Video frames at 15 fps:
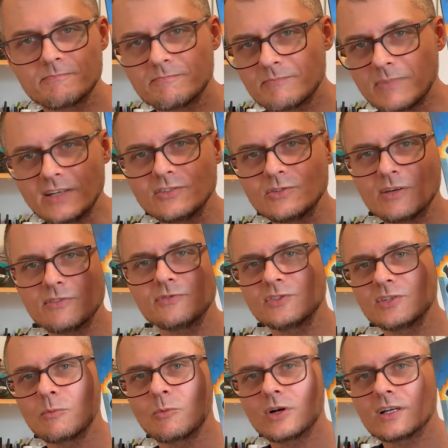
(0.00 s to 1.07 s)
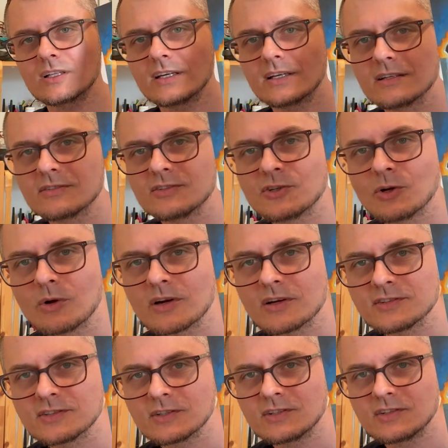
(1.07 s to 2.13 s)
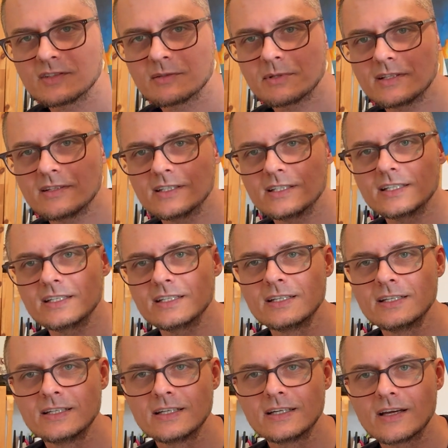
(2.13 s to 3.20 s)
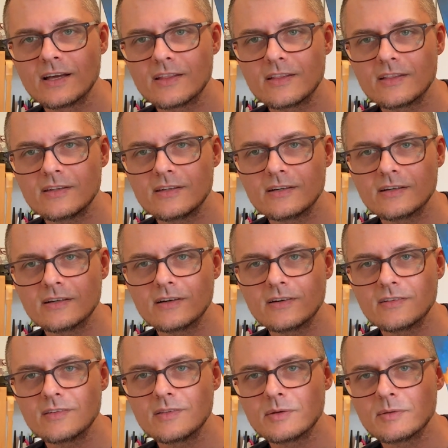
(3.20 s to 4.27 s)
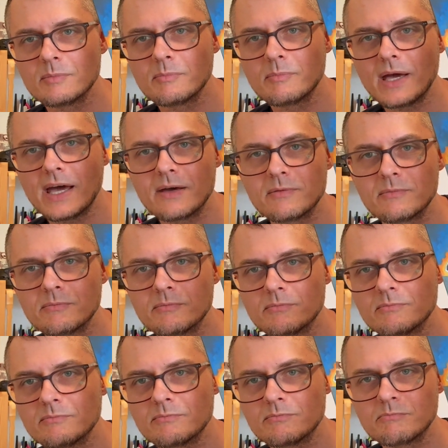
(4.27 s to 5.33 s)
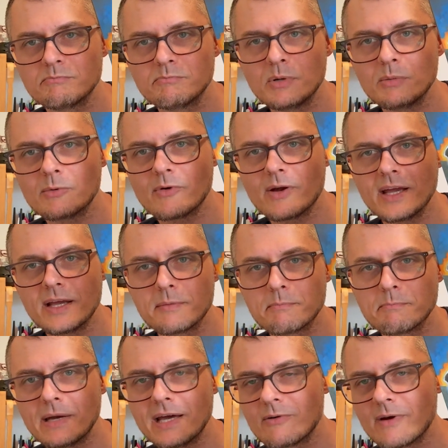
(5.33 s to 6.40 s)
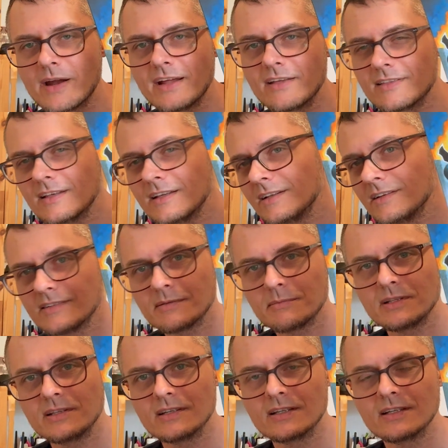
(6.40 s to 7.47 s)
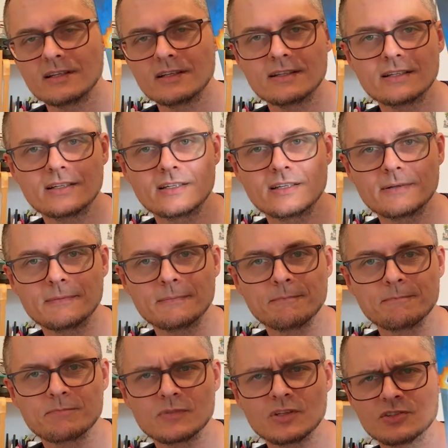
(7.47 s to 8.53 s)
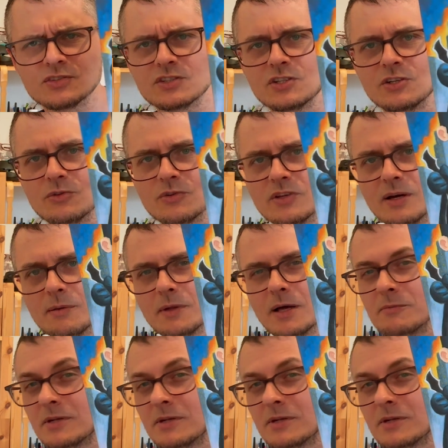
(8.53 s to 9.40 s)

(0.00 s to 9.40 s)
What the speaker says: I still have some work. Like Joker still needs to be done. The batarang thing needs to be done. I'm